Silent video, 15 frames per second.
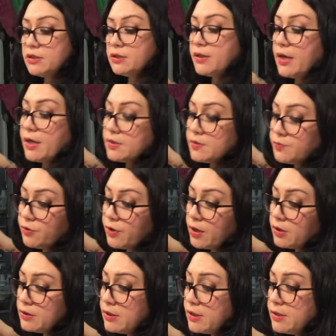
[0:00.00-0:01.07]
to
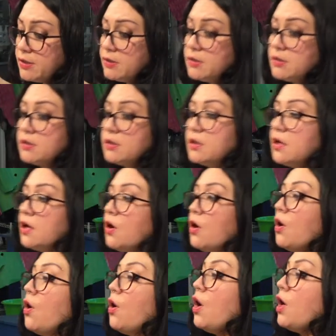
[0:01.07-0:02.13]
Esmeralda's,
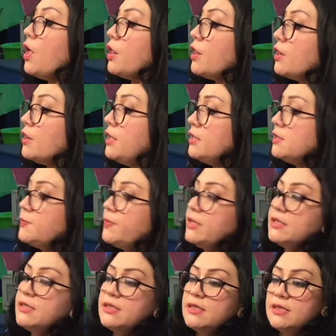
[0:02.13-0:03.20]
these
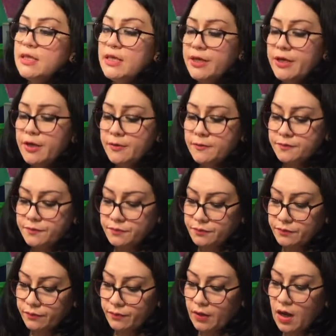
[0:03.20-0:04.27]
pieces here,
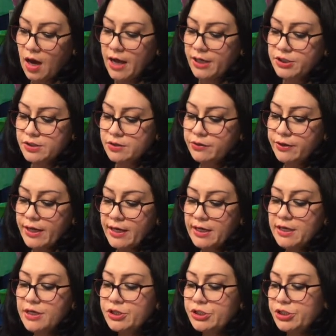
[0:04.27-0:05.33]
I just
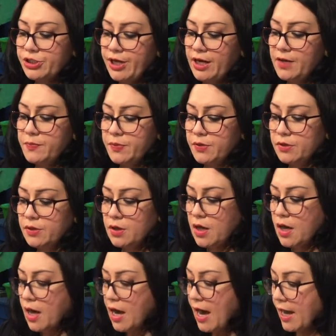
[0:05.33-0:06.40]
created a shape
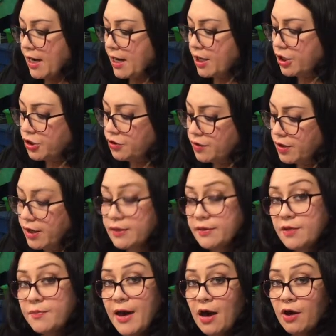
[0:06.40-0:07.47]
and you cut
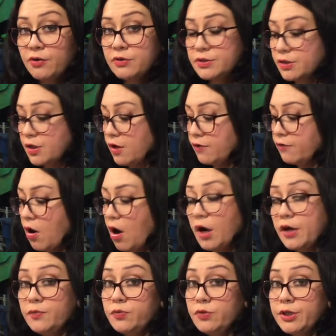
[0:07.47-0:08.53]
them out of
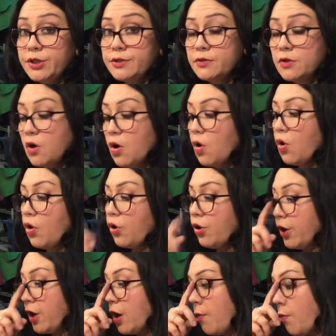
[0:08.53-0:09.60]
cardboard
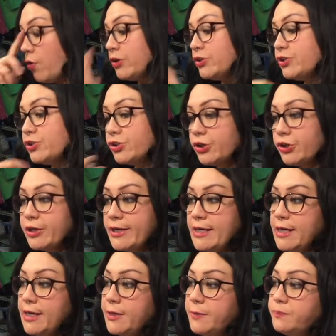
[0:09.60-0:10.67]
or a more
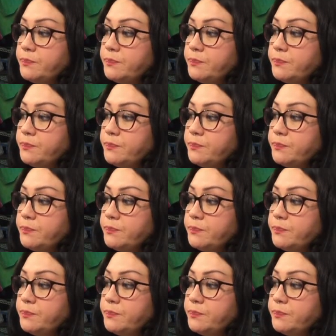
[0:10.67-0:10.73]
sturdy